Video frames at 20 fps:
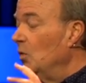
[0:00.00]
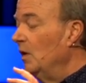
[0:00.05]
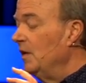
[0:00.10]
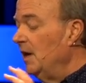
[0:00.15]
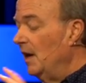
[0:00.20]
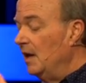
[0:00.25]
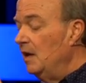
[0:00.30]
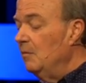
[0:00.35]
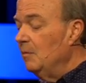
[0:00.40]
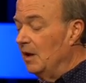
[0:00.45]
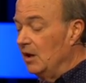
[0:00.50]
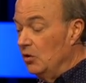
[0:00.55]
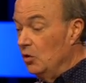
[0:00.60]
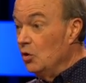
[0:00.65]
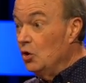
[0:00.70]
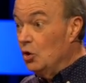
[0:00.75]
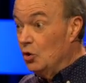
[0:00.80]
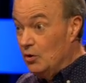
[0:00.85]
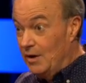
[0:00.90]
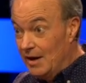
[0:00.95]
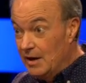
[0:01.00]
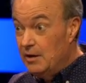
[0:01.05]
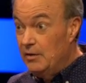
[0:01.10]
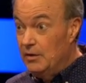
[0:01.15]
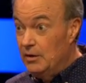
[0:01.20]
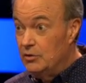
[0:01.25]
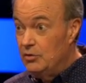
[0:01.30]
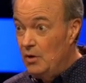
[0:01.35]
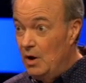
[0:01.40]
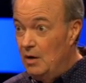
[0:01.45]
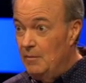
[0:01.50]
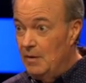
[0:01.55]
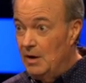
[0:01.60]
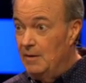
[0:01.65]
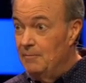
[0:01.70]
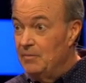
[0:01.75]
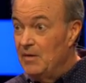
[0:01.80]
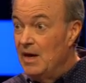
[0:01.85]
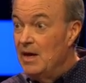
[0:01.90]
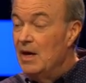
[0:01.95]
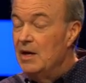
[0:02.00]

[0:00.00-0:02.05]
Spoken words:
Well, the enemy who created the trauma